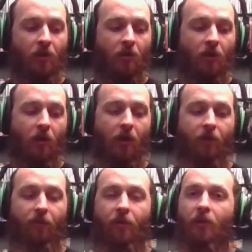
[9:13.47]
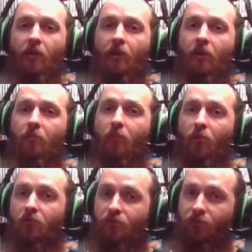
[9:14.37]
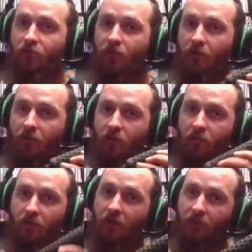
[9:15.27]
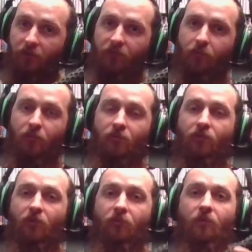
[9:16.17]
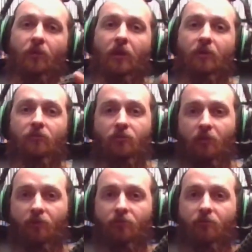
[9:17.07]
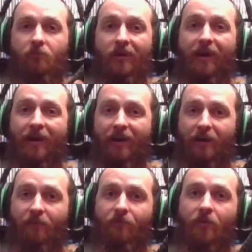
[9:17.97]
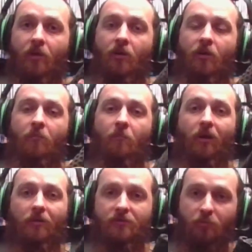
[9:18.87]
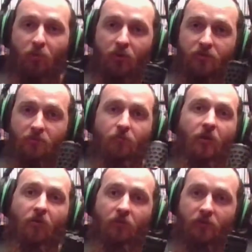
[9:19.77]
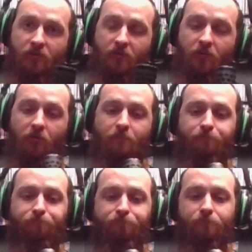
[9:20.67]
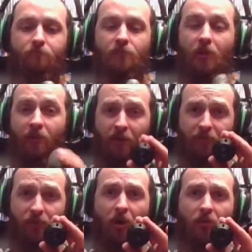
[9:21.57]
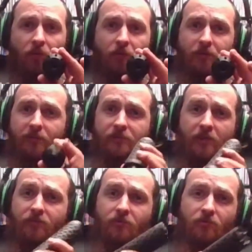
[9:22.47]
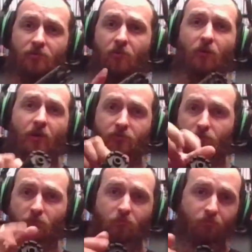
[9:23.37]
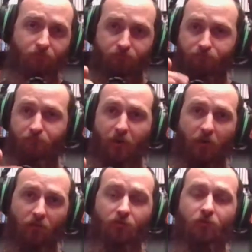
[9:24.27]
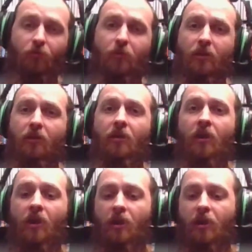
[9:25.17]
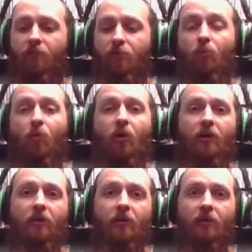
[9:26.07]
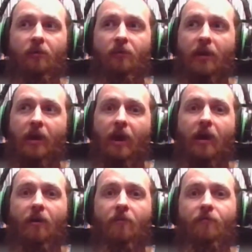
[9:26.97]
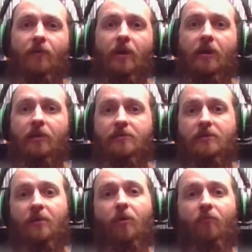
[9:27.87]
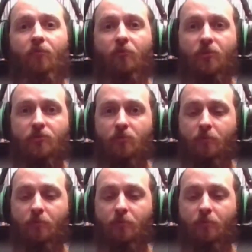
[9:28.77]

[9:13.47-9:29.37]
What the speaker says: And then I purchased this, which is also an Angels Customs Hive mock suppressor barrel extender. Now it's hollow on the inside, so there's no actual barrel tube in. If you want, they have a step up from this one,